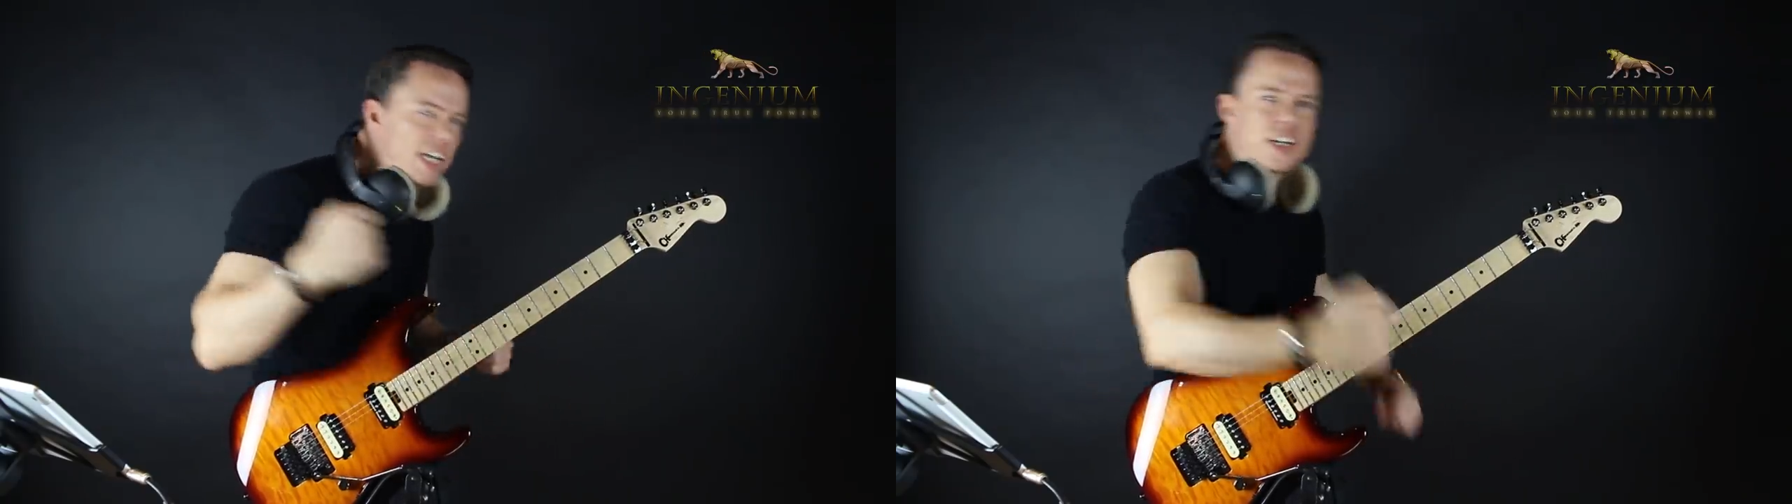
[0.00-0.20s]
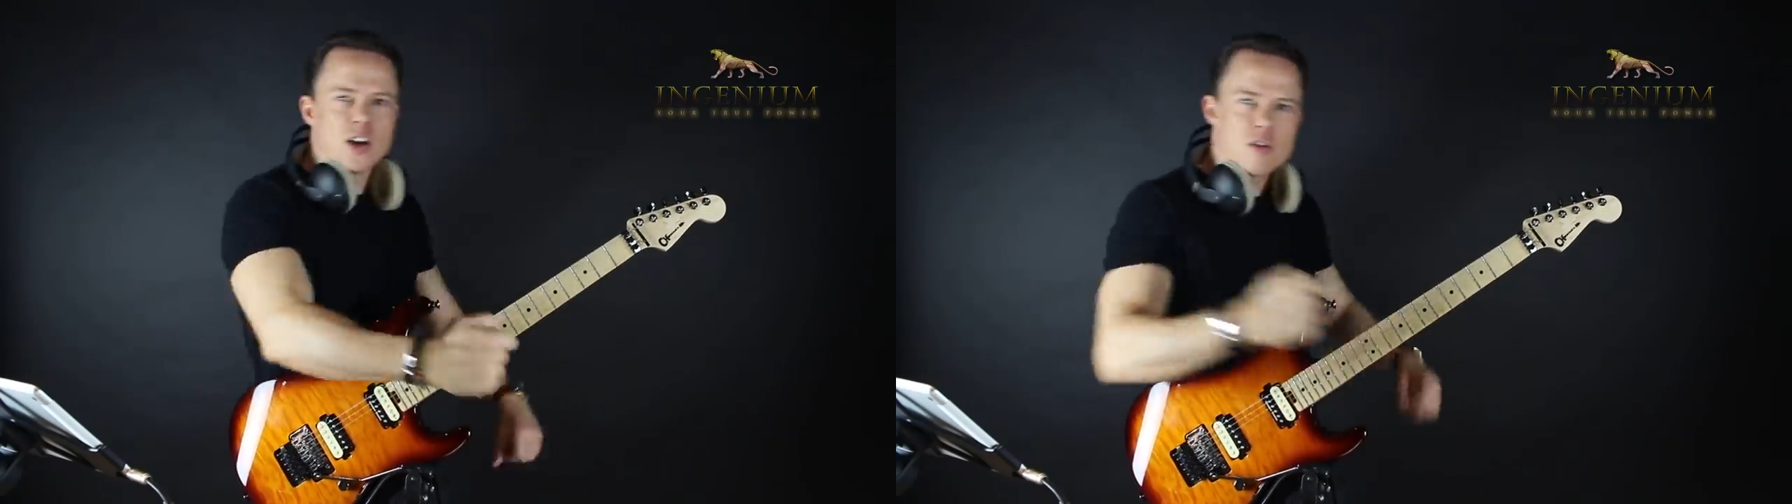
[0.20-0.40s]

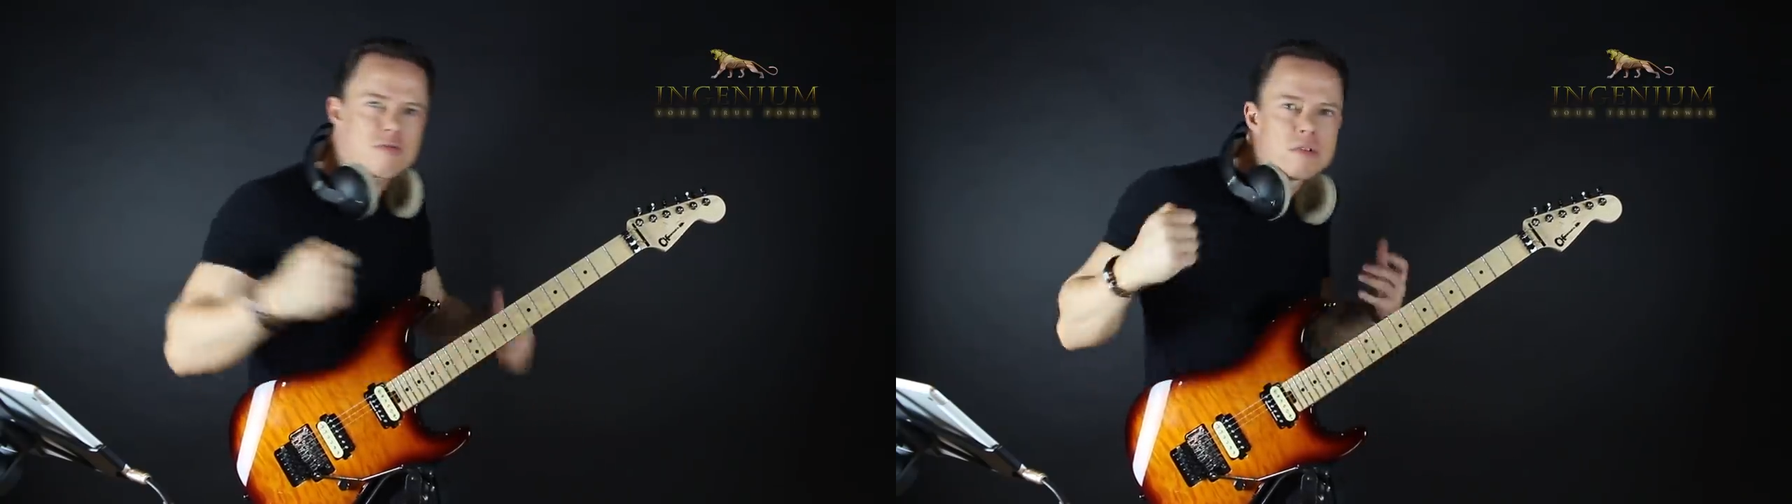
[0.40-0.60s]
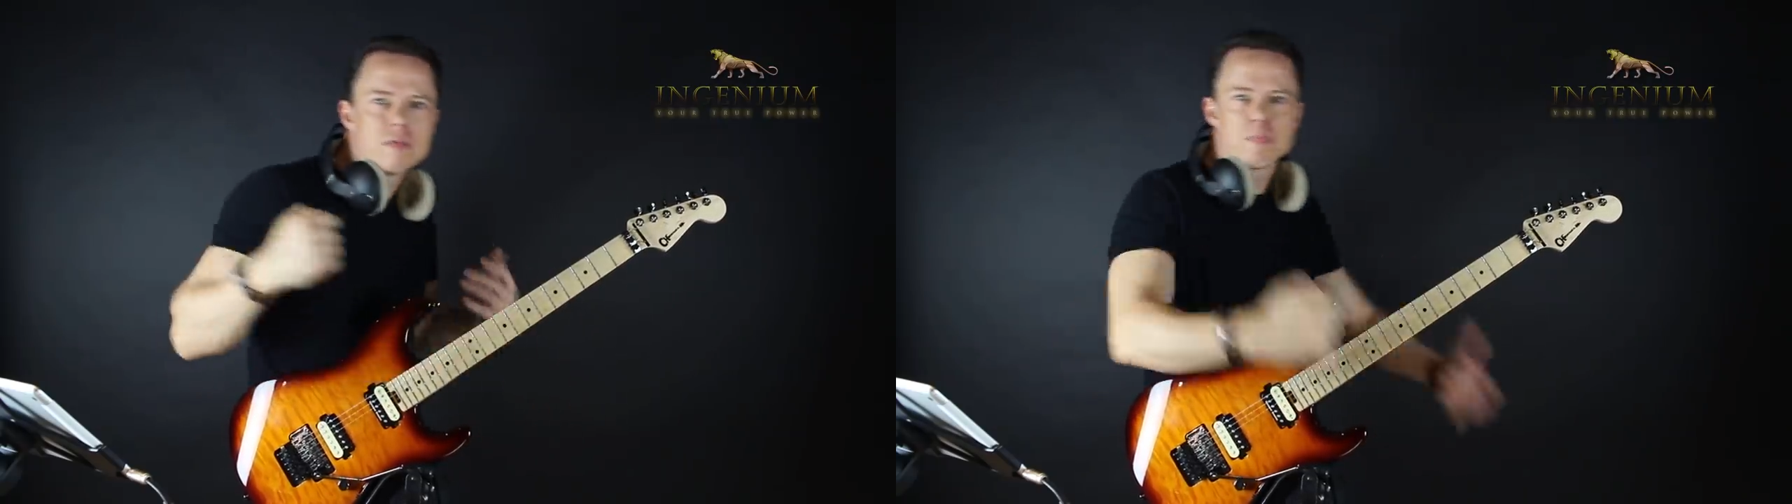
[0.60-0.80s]
you
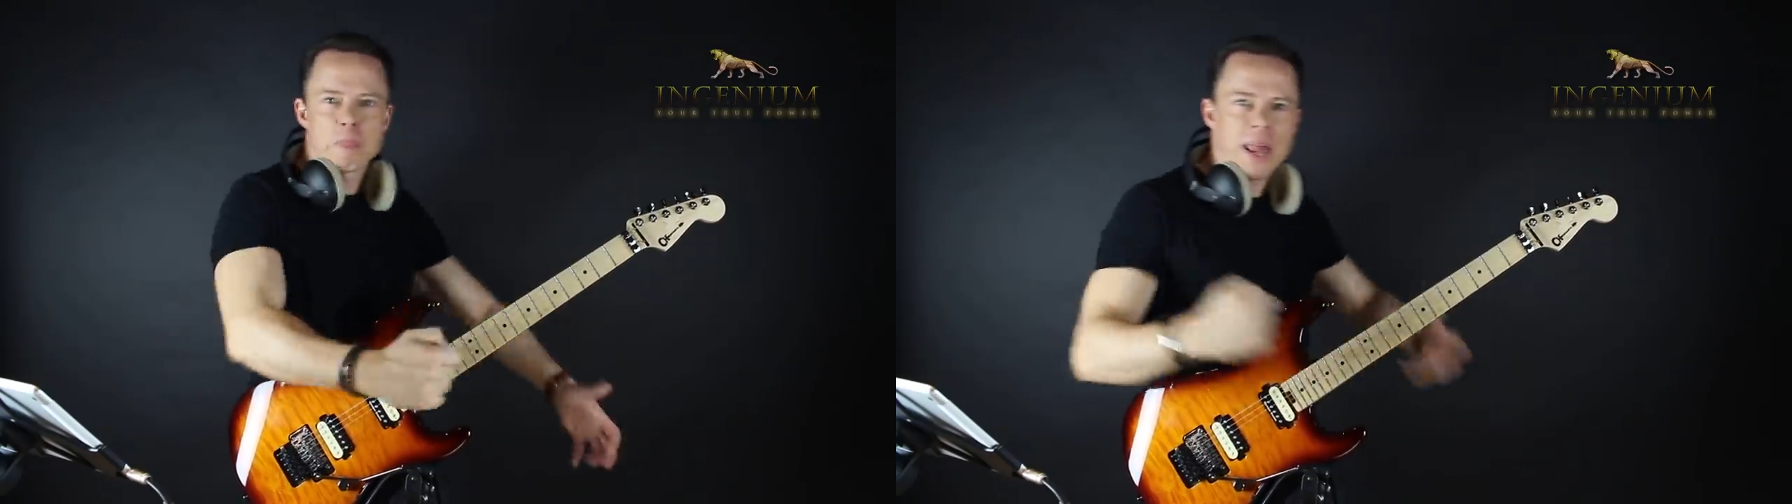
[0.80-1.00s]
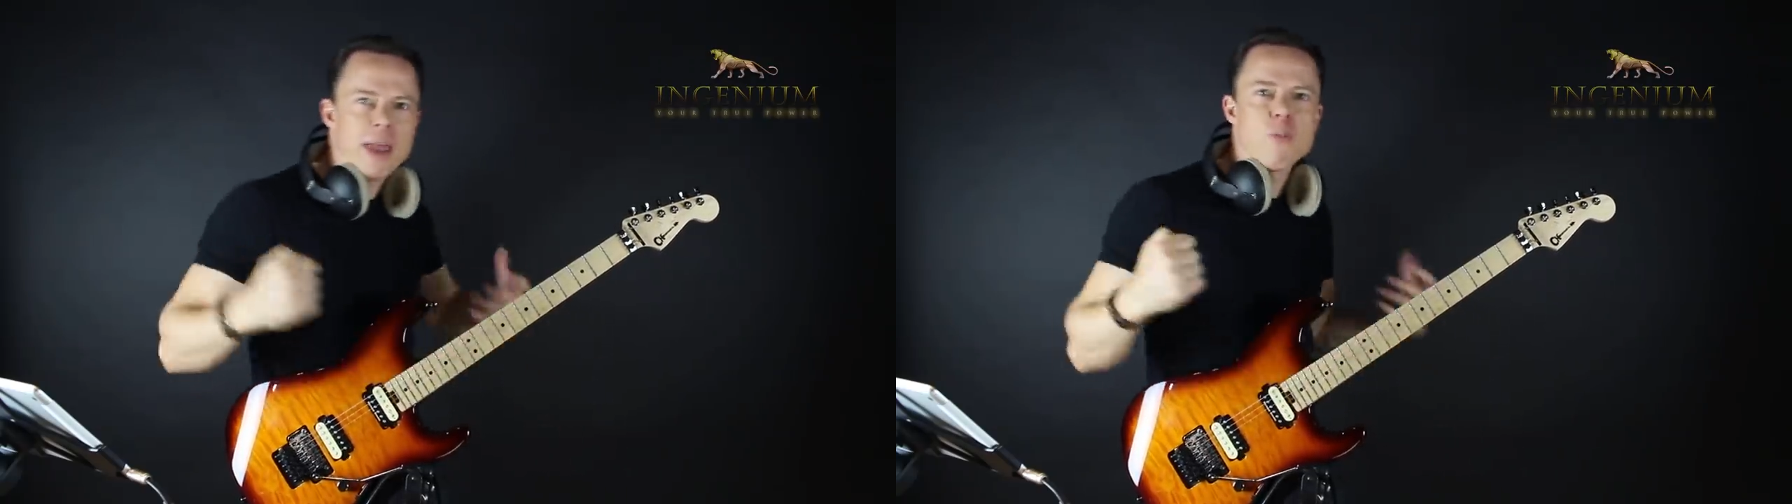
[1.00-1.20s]
know,
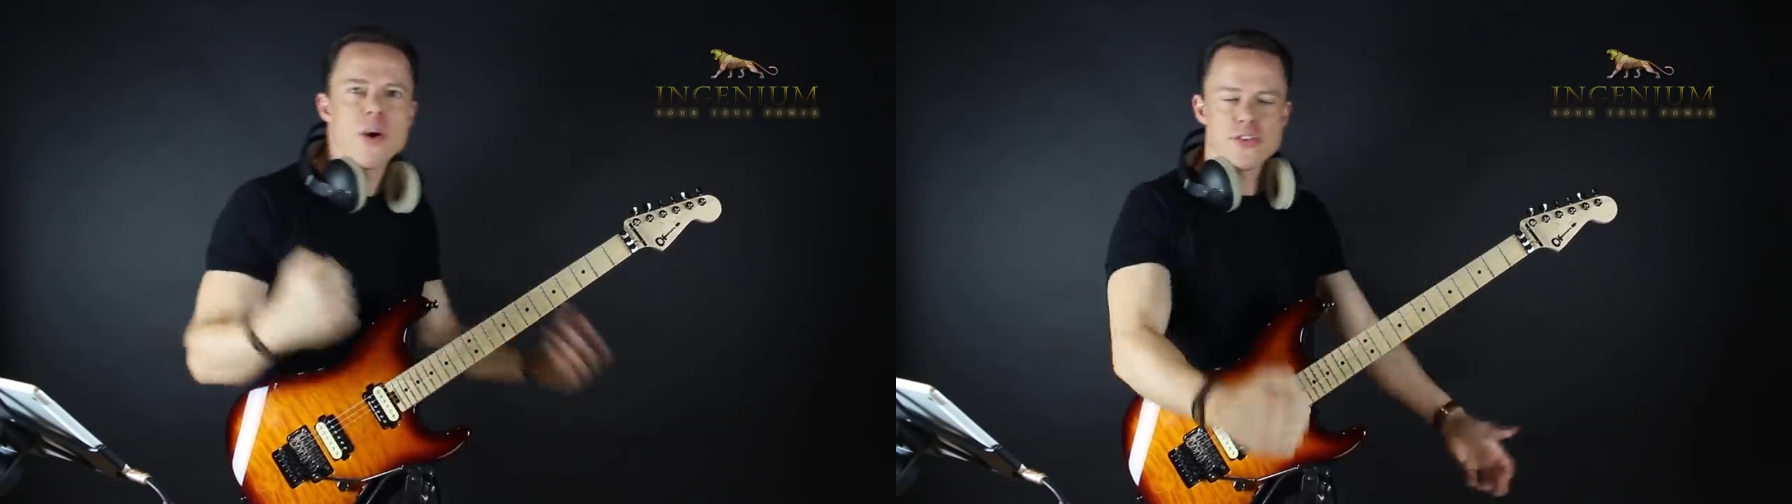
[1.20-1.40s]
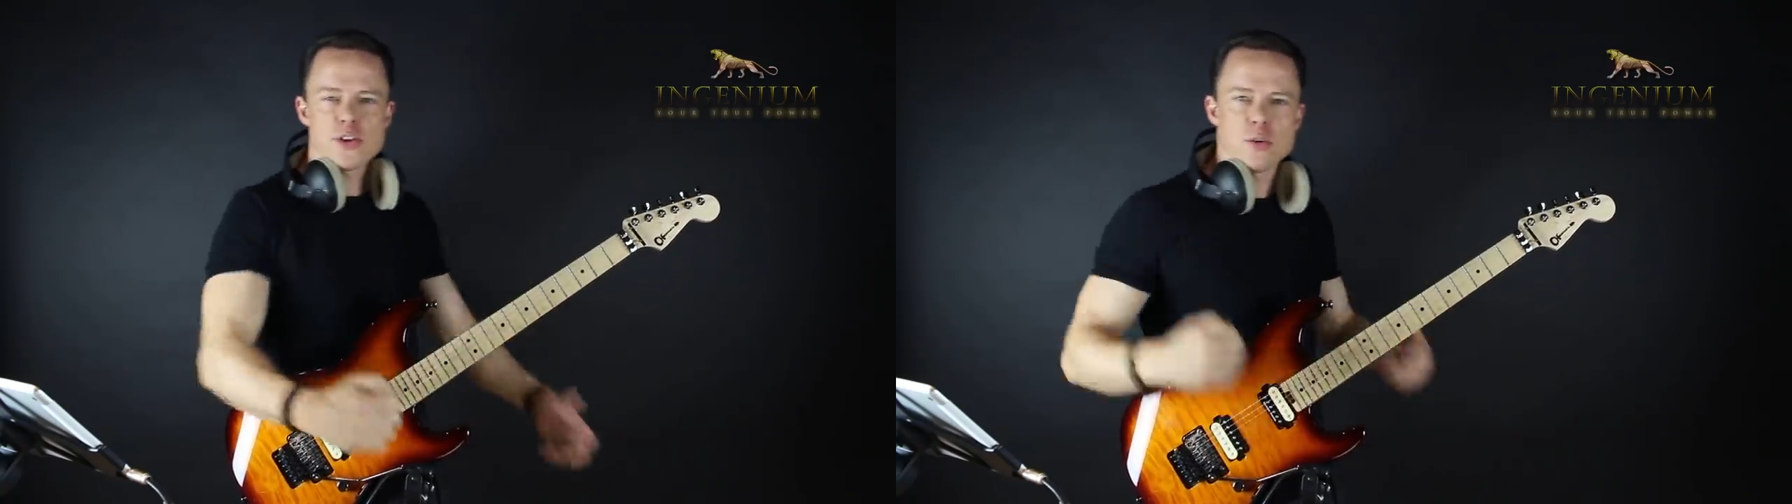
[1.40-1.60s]
play
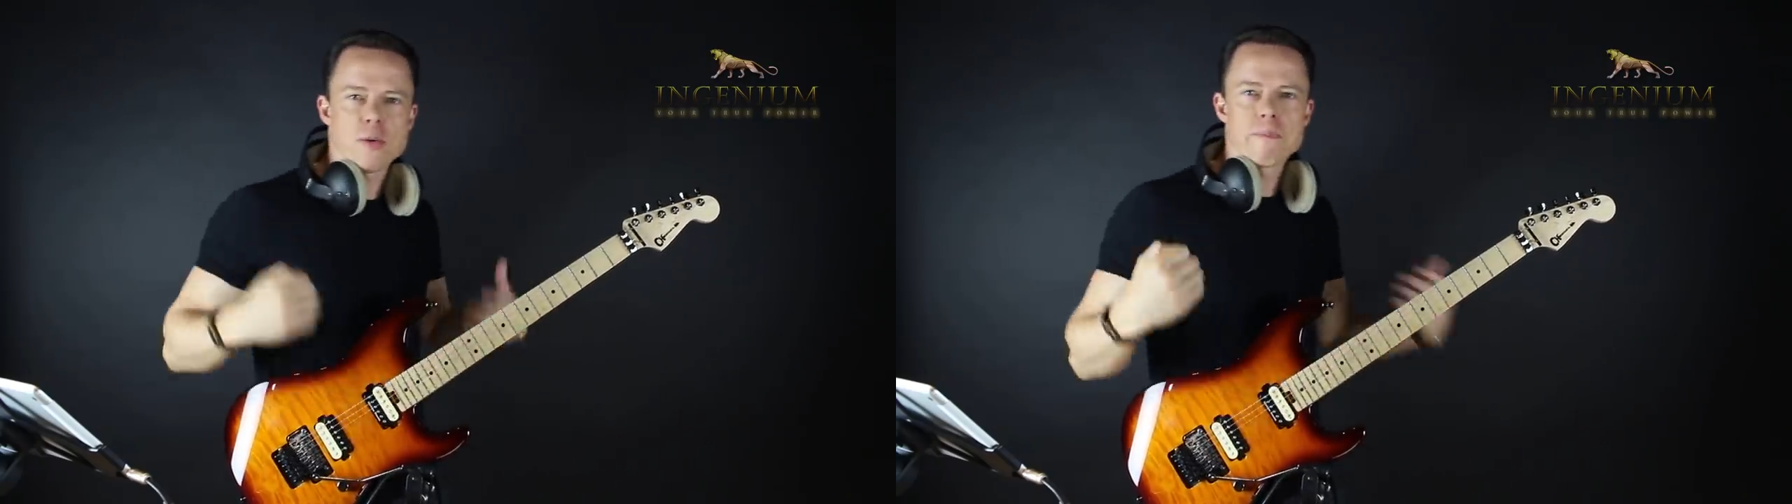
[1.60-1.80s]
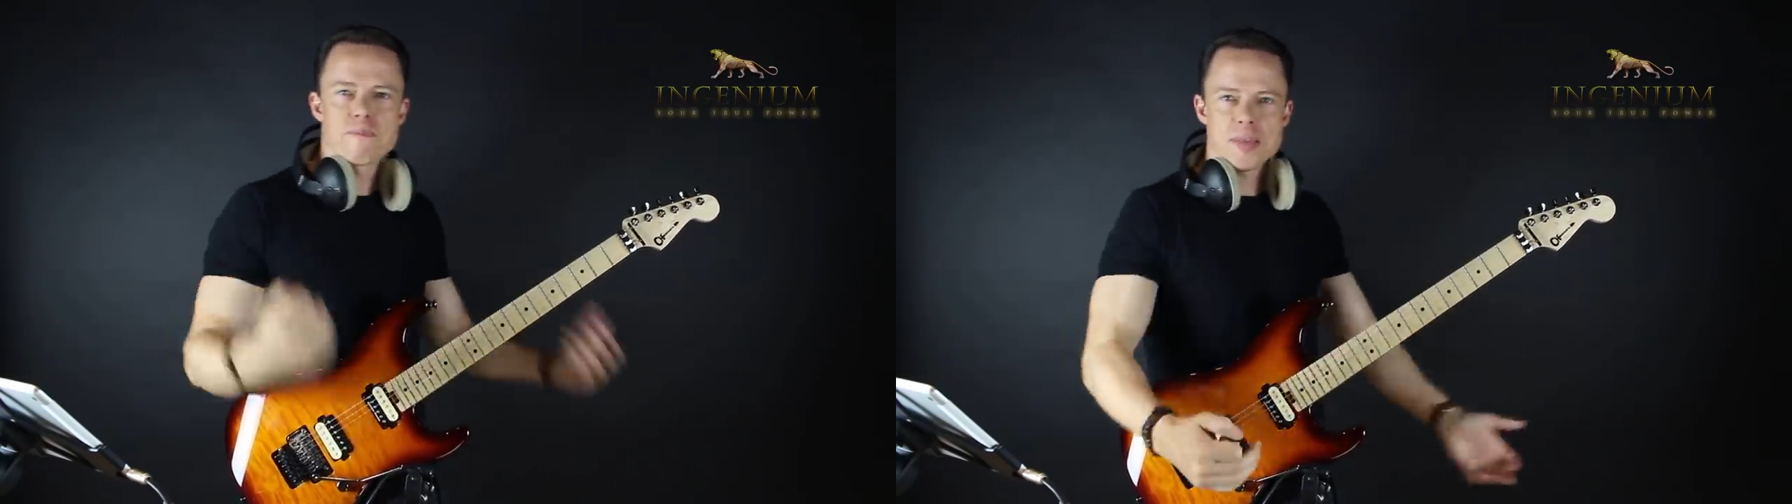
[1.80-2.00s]
with you,